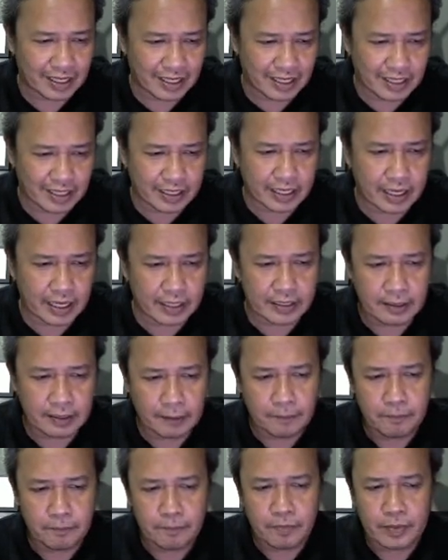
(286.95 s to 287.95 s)
In this
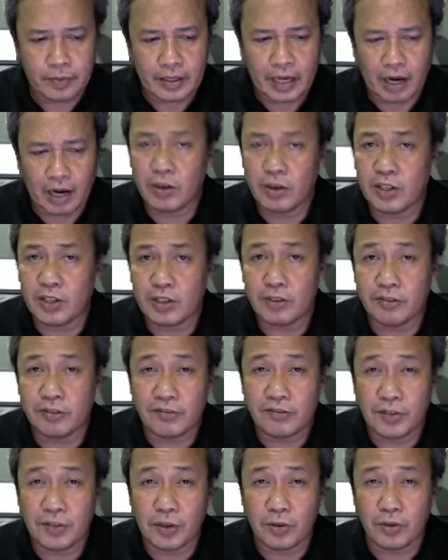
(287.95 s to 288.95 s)
case, how do you
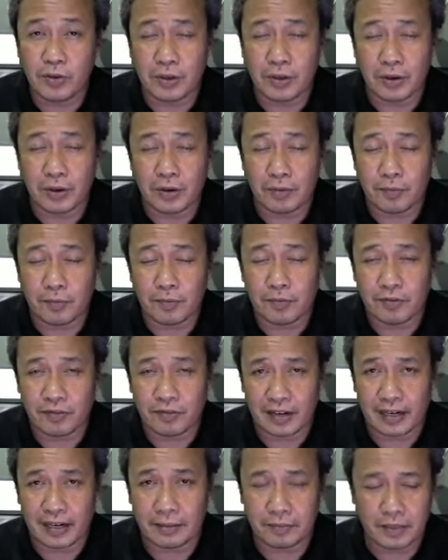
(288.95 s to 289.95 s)
view your
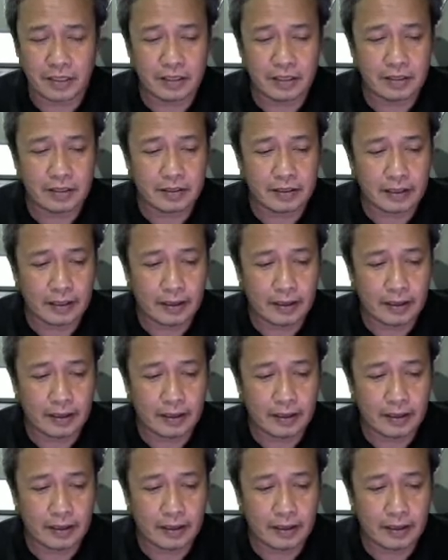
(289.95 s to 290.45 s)
fragments?